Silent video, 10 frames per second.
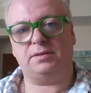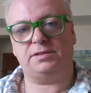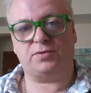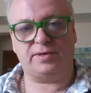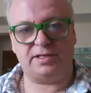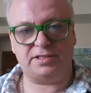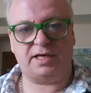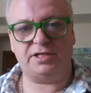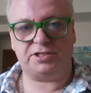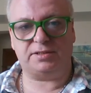
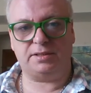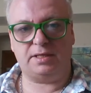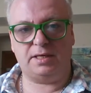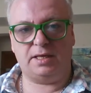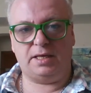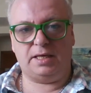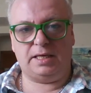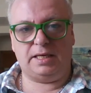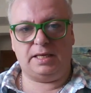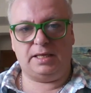orientation,
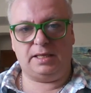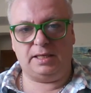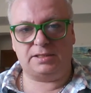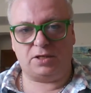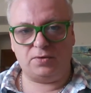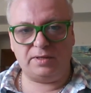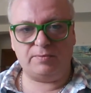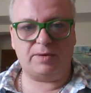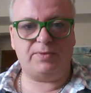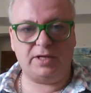it's only
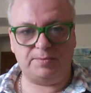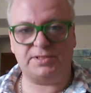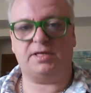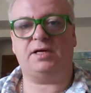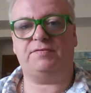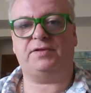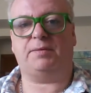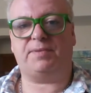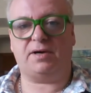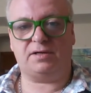when we observe
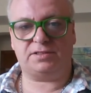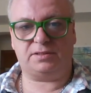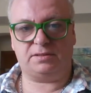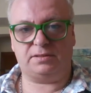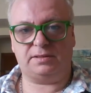that particle